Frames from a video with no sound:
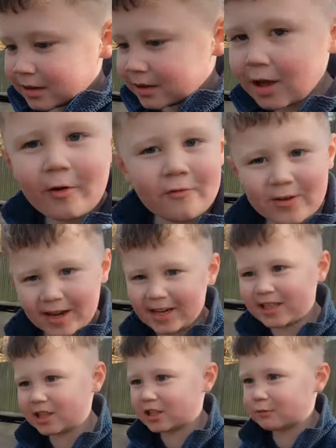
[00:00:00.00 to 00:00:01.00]
Nothing,
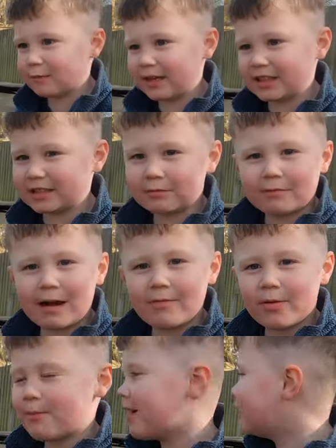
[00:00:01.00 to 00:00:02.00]
he just swings
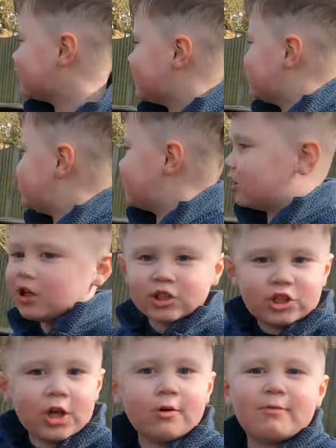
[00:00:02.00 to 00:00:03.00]
around the buildings to
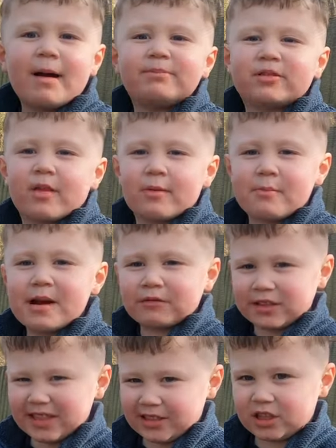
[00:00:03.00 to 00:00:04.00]
shoot webs on the
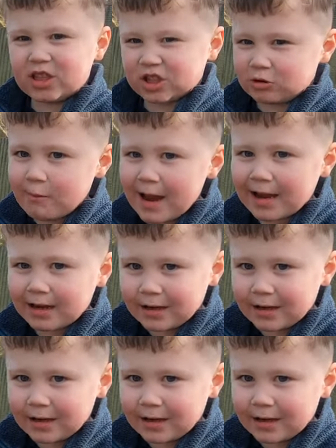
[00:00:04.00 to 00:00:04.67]
buildings to swing.